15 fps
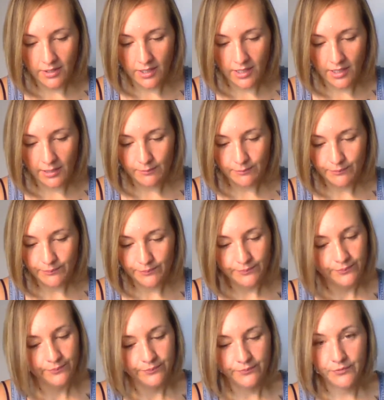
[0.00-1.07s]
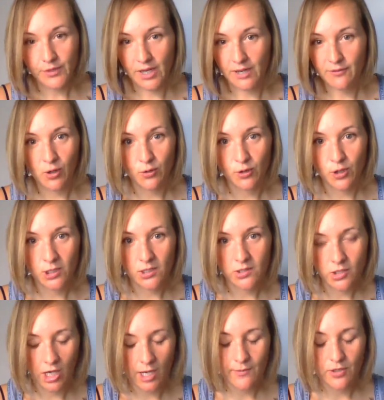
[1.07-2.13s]
Um, I follow her on
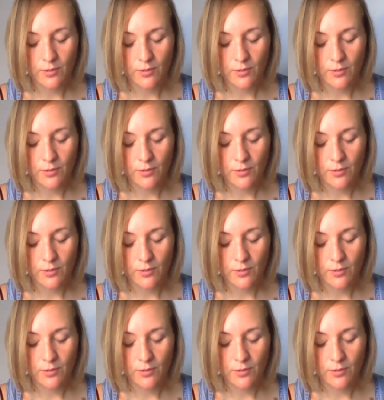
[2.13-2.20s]
Instagram.